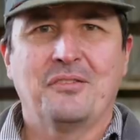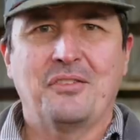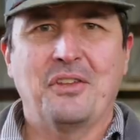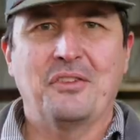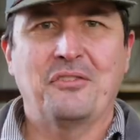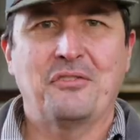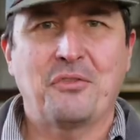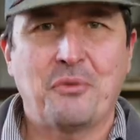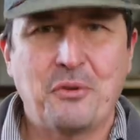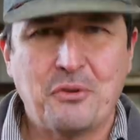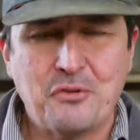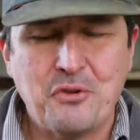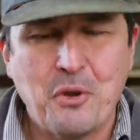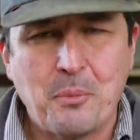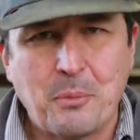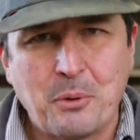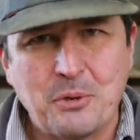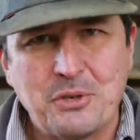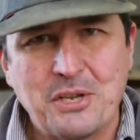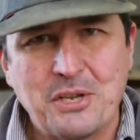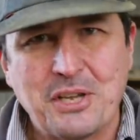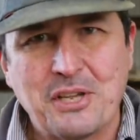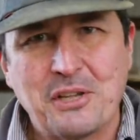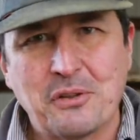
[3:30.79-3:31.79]
Since there is no
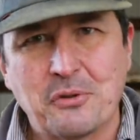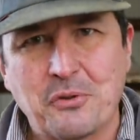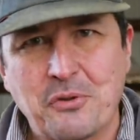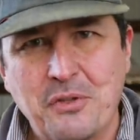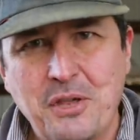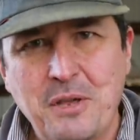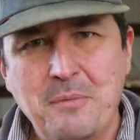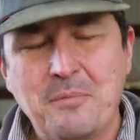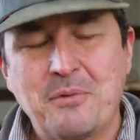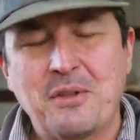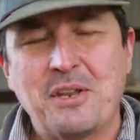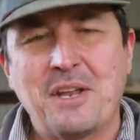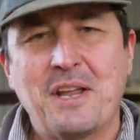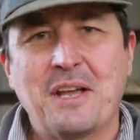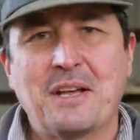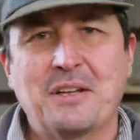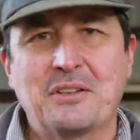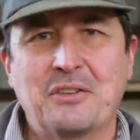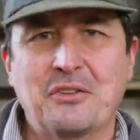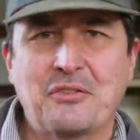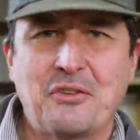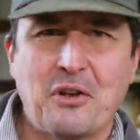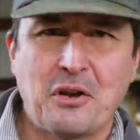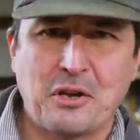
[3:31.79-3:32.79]
particular theme today, I can
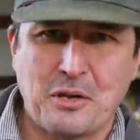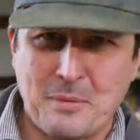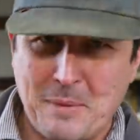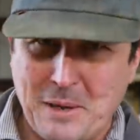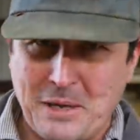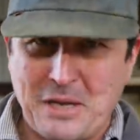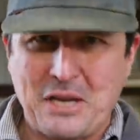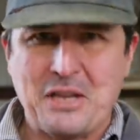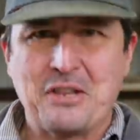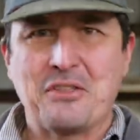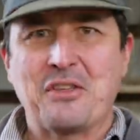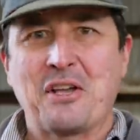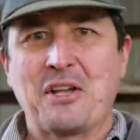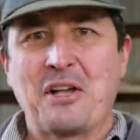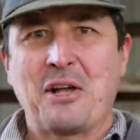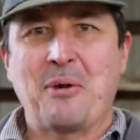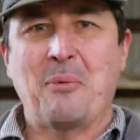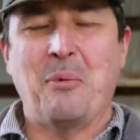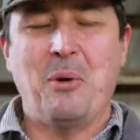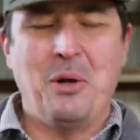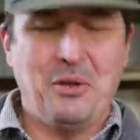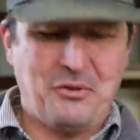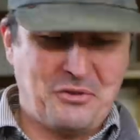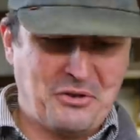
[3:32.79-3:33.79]
just talk about anything I
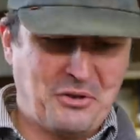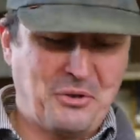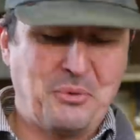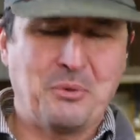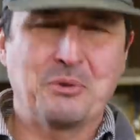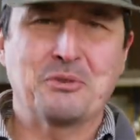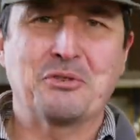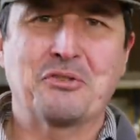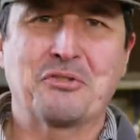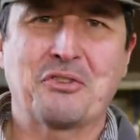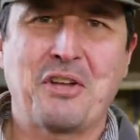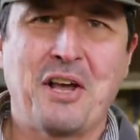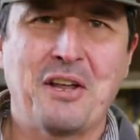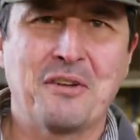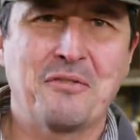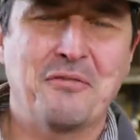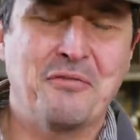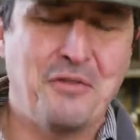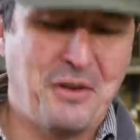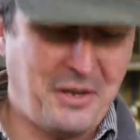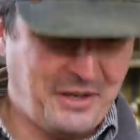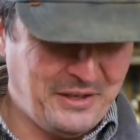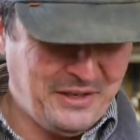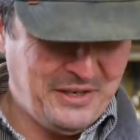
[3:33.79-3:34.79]
want to, which is kind of
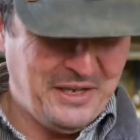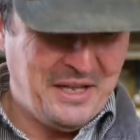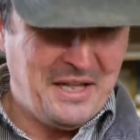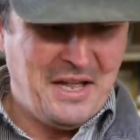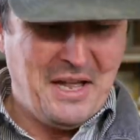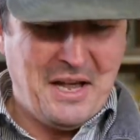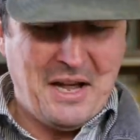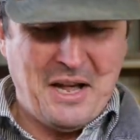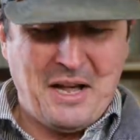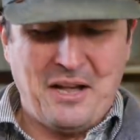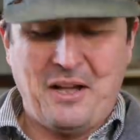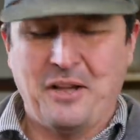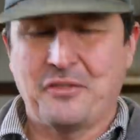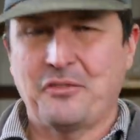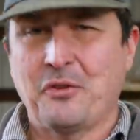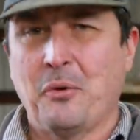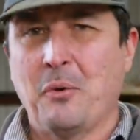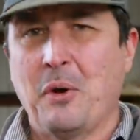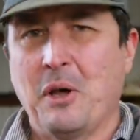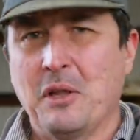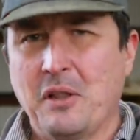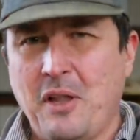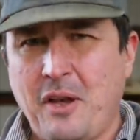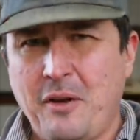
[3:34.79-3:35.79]
fun. Uh, so
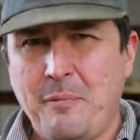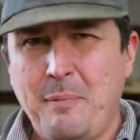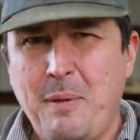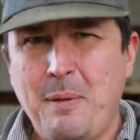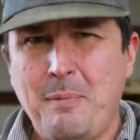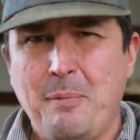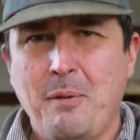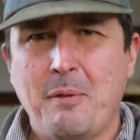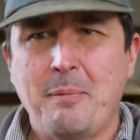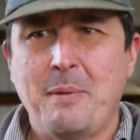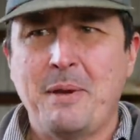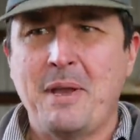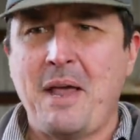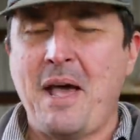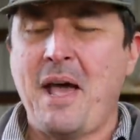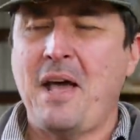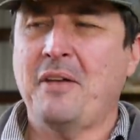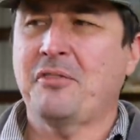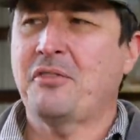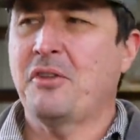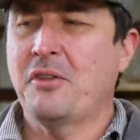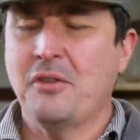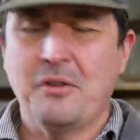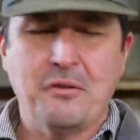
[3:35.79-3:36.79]
a lot of people have been
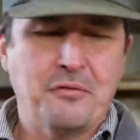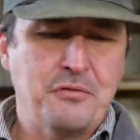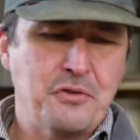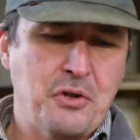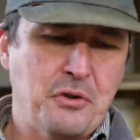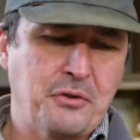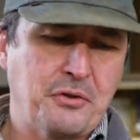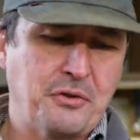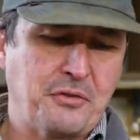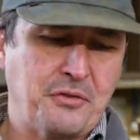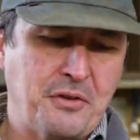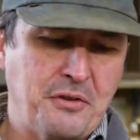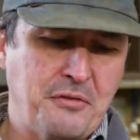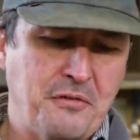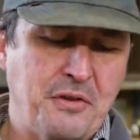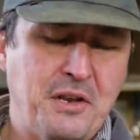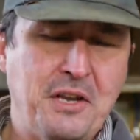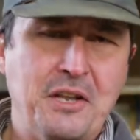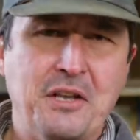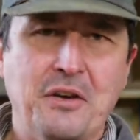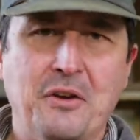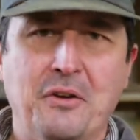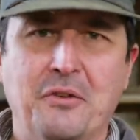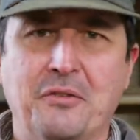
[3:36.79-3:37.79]
asking, you've noticed in
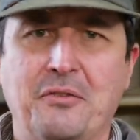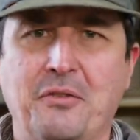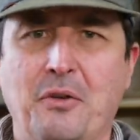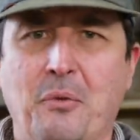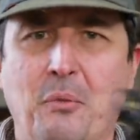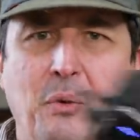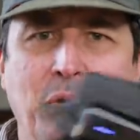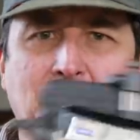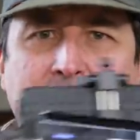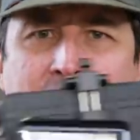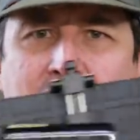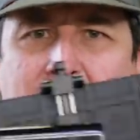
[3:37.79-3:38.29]
videos, uh, what